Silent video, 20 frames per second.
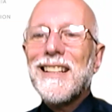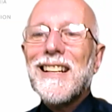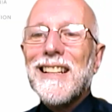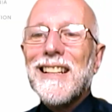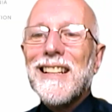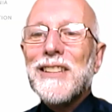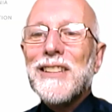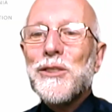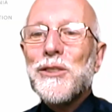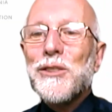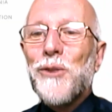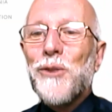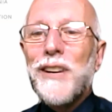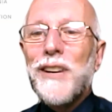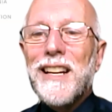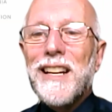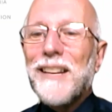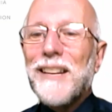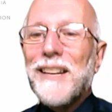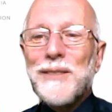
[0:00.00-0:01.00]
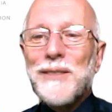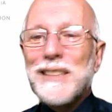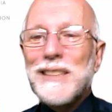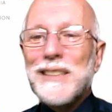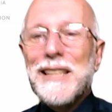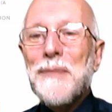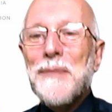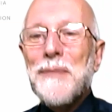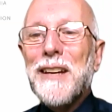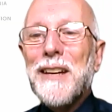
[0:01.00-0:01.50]
There's Lori again with the
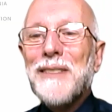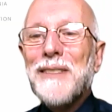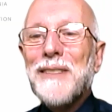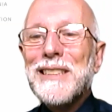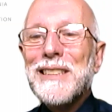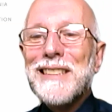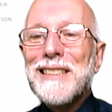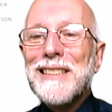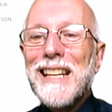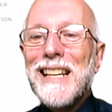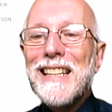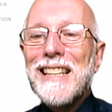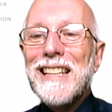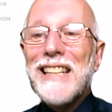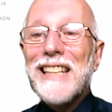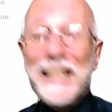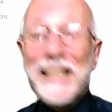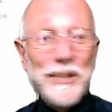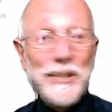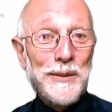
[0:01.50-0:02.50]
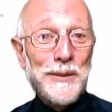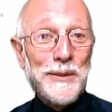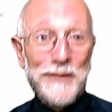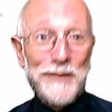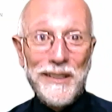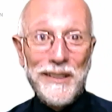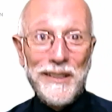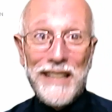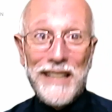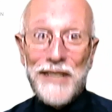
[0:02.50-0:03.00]
same thing I was just saying, the
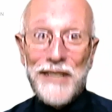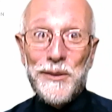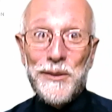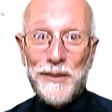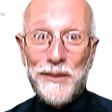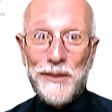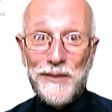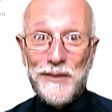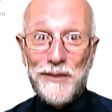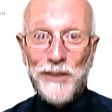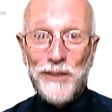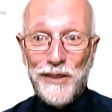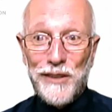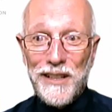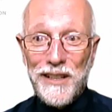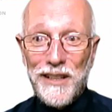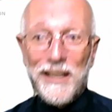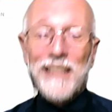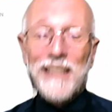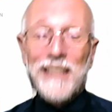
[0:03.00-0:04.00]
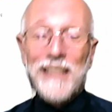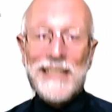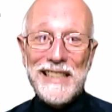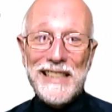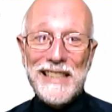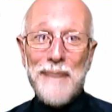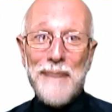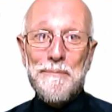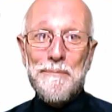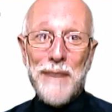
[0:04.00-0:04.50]
iterative learning thing,
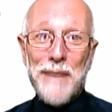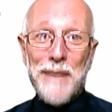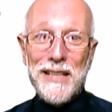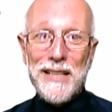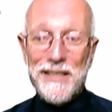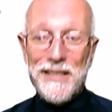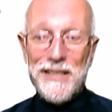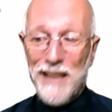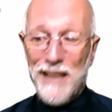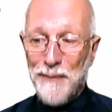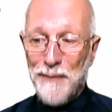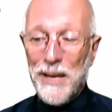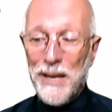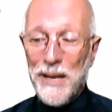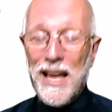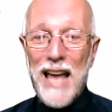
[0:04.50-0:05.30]
step by step,